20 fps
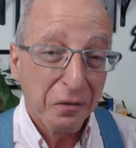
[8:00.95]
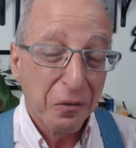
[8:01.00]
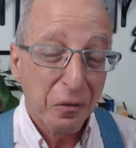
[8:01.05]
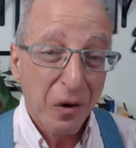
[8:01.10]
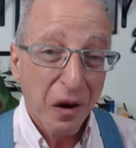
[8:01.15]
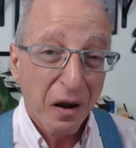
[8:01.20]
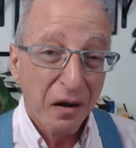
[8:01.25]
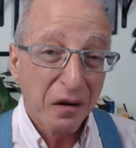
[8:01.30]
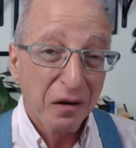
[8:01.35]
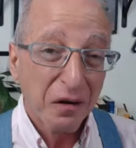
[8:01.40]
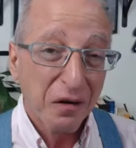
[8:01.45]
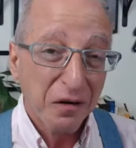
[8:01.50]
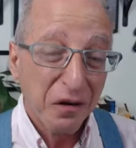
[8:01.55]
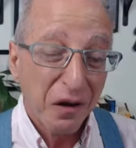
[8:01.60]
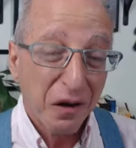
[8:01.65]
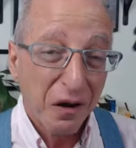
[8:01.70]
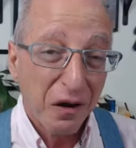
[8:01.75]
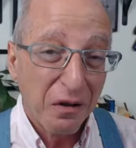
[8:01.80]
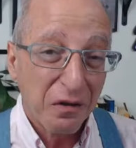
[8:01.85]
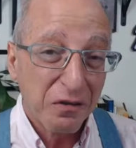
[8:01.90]

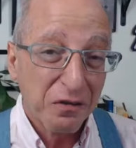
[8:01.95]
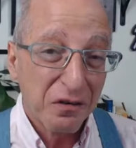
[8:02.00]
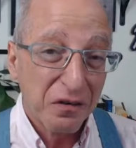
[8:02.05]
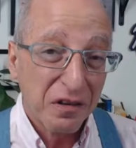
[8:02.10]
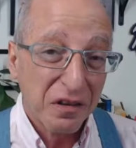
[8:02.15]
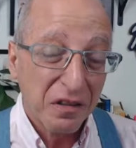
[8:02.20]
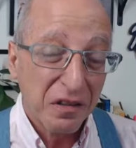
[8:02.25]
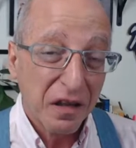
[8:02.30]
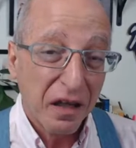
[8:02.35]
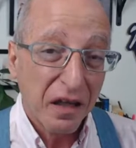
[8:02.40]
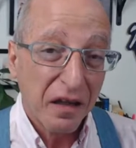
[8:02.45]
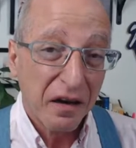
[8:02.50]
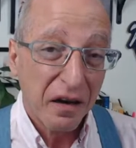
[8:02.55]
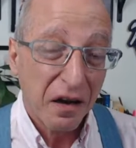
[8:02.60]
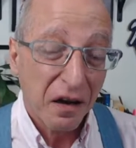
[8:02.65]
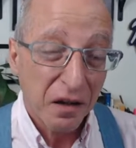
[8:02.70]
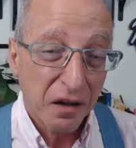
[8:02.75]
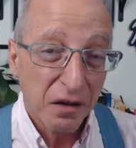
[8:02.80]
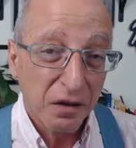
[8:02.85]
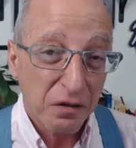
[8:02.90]
recognize an
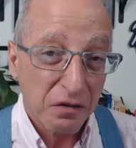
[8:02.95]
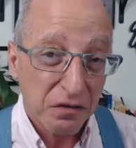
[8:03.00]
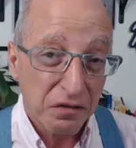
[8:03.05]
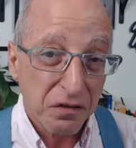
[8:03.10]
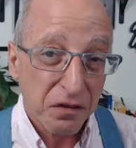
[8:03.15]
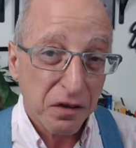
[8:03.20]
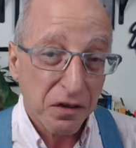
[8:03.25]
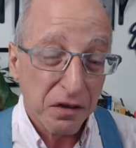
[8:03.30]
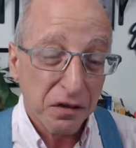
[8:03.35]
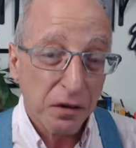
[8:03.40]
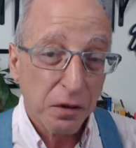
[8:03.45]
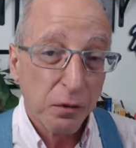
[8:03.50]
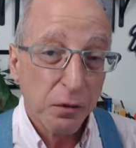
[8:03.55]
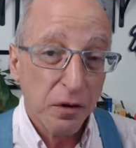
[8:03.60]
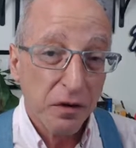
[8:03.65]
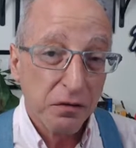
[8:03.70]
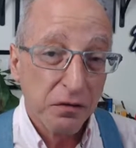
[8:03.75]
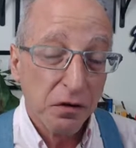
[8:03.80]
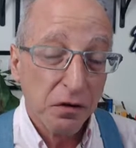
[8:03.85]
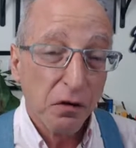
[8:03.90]
LLC. There
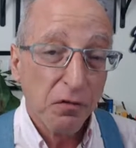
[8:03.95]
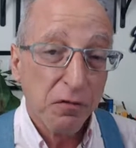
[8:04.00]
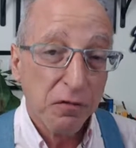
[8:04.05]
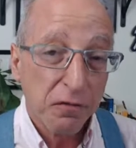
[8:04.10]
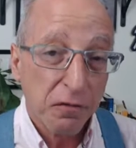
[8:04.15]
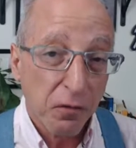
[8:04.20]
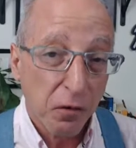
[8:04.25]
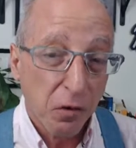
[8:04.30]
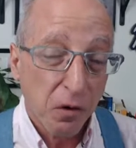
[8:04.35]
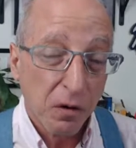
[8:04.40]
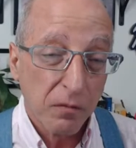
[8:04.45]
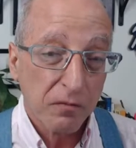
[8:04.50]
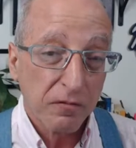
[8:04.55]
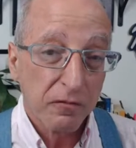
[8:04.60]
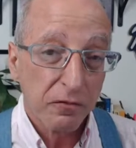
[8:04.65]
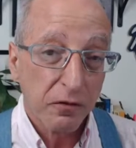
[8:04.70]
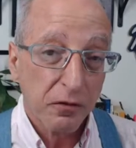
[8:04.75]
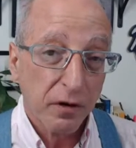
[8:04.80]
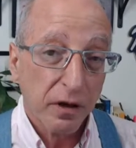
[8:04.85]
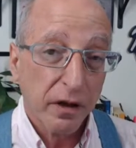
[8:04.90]
is no form
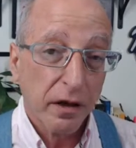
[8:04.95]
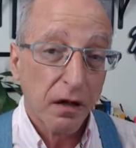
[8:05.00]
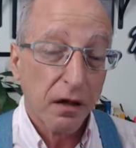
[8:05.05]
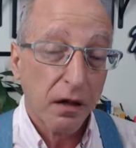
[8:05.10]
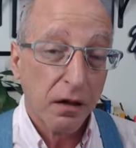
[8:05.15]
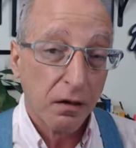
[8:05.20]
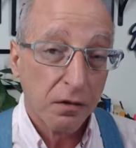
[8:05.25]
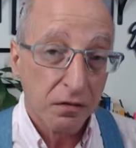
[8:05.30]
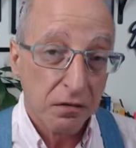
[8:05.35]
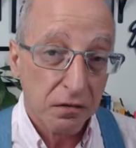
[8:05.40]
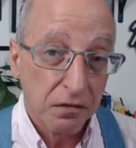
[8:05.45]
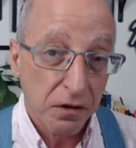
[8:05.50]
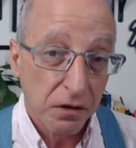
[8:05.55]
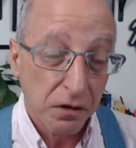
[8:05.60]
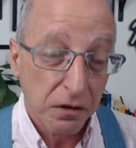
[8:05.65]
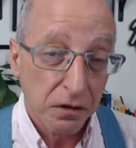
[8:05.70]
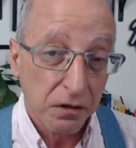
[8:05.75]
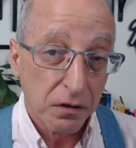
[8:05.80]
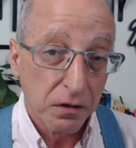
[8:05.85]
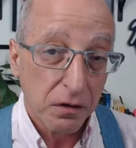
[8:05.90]
for an
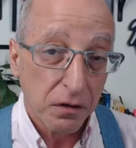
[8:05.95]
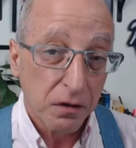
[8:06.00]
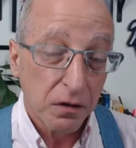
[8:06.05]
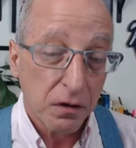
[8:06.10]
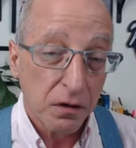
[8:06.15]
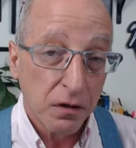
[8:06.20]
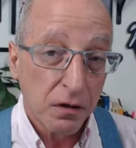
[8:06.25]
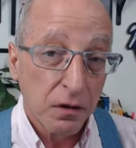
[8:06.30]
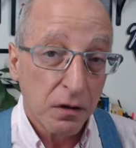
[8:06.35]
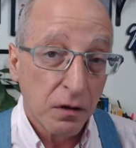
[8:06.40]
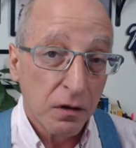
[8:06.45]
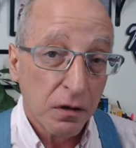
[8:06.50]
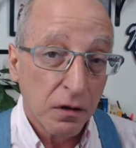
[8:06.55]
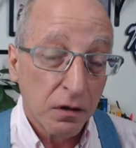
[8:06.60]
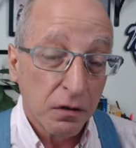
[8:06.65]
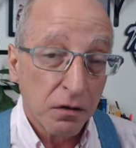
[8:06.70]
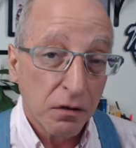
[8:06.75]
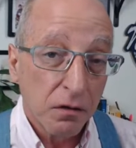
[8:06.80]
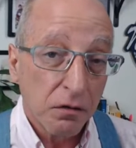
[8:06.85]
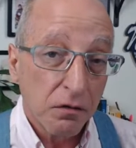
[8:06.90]
LLC.
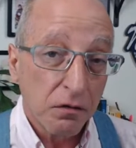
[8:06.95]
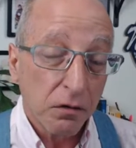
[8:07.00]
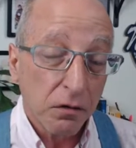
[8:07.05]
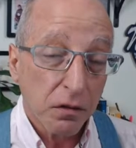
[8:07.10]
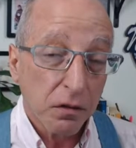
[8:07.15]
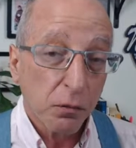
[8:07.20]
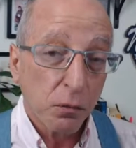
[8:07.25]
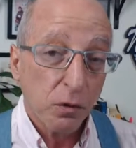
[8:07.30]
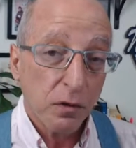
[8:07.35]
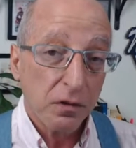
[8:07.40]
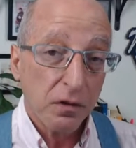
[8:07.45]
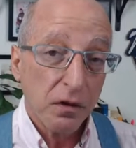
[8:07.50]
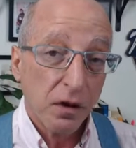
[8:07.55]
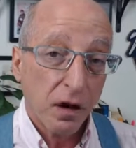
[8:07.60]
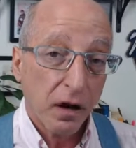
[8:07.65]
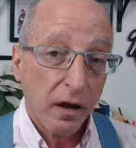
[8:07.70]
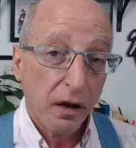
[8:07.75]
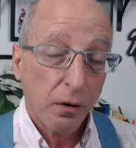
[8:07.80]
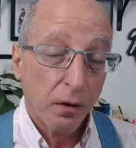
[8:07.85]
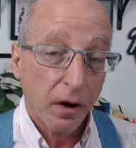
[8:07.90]
So what the
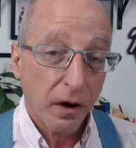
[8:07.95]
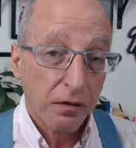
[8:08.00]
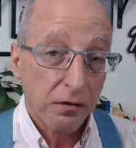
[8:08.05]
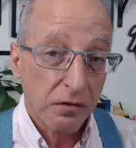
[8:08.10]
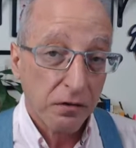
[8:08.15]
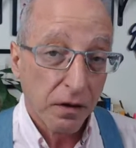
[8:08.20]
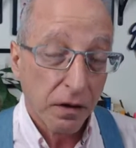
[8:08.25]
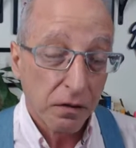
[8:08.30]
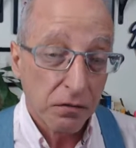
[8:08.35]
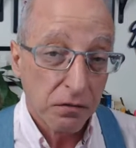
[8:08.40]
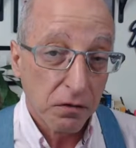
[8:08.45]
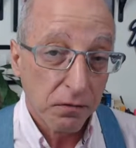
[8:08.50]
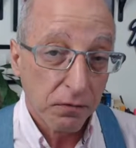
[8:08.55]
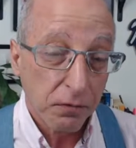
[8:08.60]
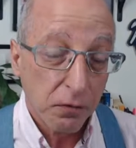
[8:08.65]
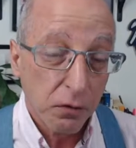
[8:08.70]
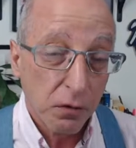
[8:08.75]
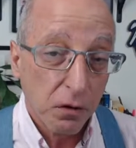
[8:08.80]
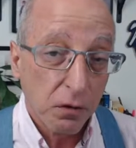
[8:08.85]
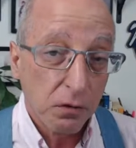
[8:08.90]
IRS says, if
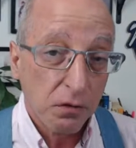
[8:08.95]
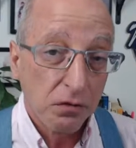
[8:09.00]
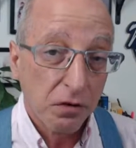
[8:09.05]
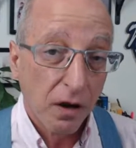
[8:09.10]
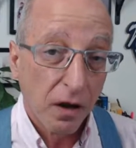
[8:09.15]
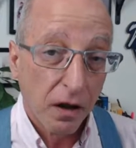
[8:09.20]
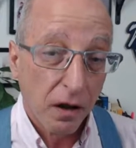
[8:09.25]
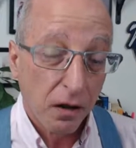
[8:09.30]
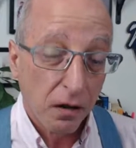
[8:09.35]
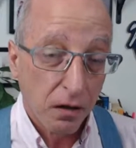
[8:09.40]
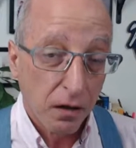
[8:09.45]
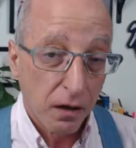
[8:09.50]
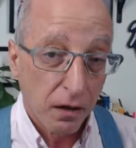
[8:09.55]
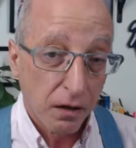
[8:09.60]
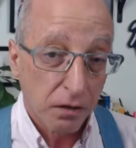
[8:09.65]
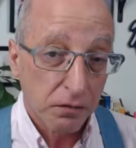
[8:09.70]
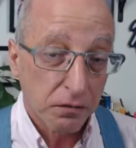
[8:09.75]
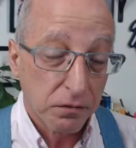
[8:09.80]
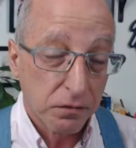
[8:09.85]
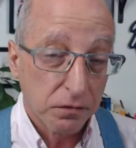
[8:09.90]
you don't tell
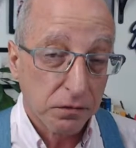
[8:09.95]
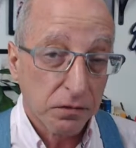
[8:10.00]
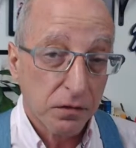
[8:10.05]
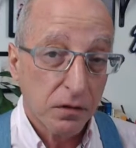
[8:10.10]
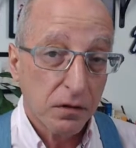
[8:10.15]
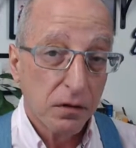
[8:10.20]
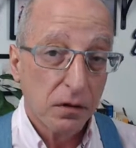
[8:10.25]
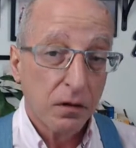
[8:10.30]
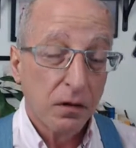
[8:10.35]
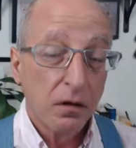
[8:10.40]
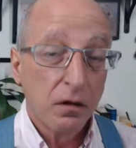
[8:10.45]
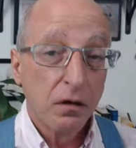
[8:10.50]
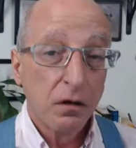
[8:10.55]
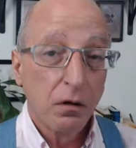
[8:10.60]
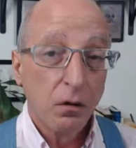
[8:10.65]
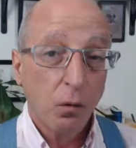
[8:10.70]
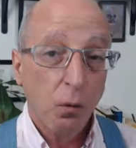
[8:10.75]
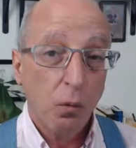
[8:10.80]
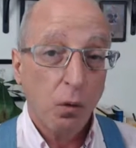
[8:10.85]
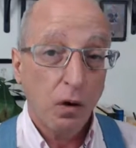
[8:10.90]
us
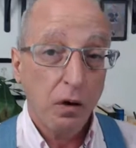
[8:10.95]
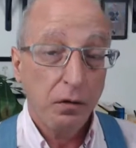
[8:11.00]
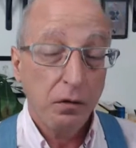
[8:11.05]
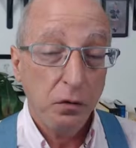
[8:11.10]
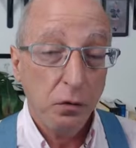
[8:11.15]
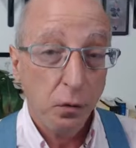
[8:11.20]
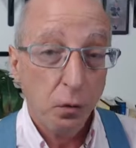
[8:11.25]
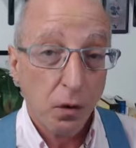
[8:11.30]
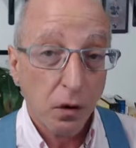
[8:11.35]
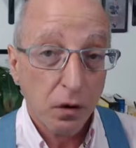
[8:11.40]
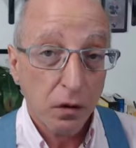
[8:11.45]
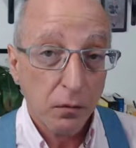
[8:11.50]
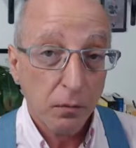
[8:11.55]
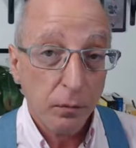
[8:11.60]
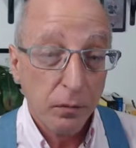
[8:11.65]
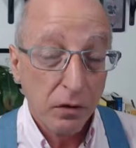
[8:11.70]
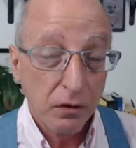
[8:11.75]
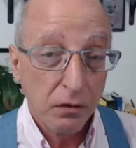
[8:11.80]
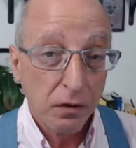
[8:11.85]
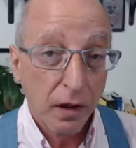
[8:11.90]
what you want to
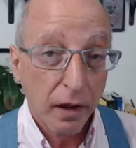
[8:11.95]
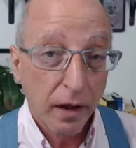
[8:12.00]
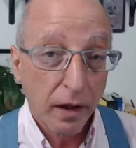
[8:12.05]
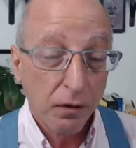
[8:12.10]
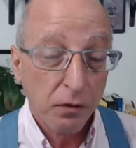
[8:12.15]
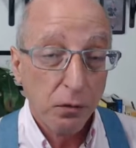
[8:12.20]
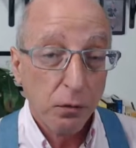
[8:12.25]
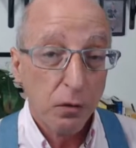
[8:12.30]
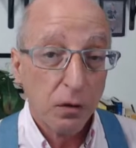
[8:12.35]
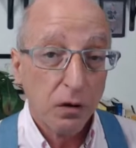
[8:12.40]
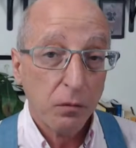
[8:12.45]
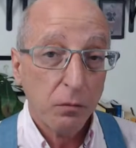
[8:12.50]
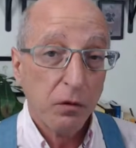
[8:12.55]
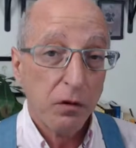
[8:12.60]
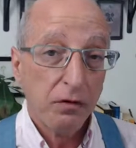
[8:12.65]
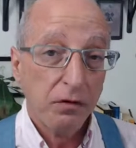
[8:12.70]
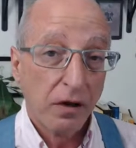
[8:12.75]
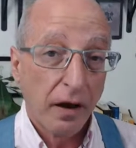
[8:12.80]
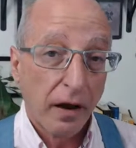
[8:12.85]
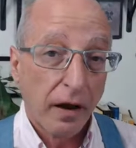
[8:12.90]
be, how you want to be
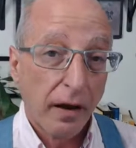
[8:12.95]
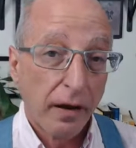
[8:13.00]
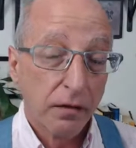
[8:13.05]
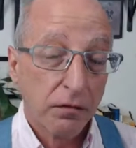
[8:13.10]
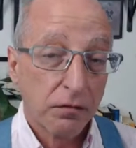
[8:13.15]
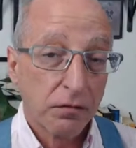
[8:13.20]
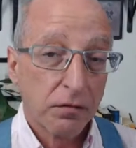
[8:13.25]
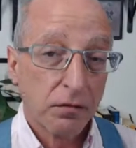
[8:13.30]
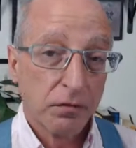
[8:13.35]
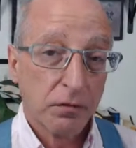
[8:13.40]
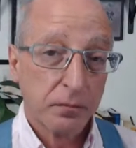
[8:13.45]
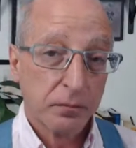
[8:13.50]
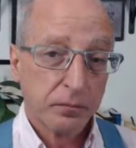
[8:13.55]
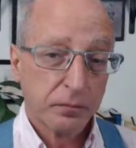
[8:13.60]
taxed,